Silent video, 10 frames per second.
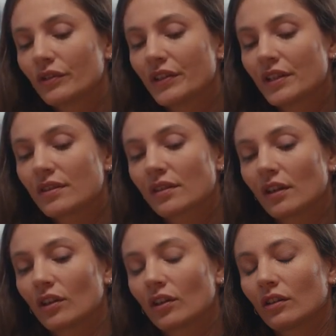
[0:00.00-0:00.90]
this
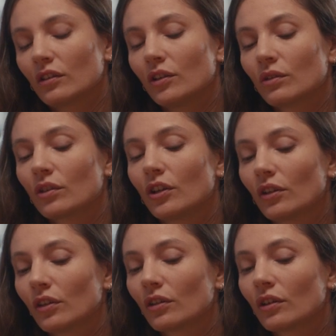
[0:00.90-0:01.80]
young
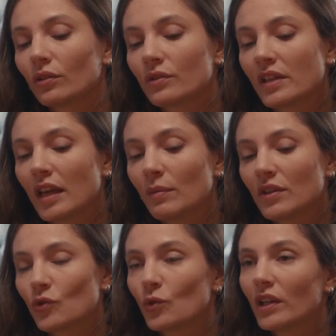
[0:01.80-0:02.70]
girl whose name
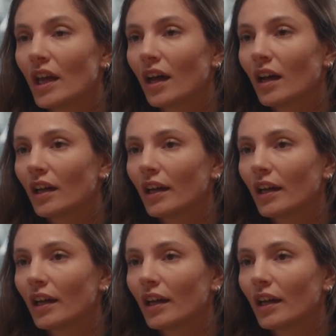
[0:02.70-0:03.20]
is Julia,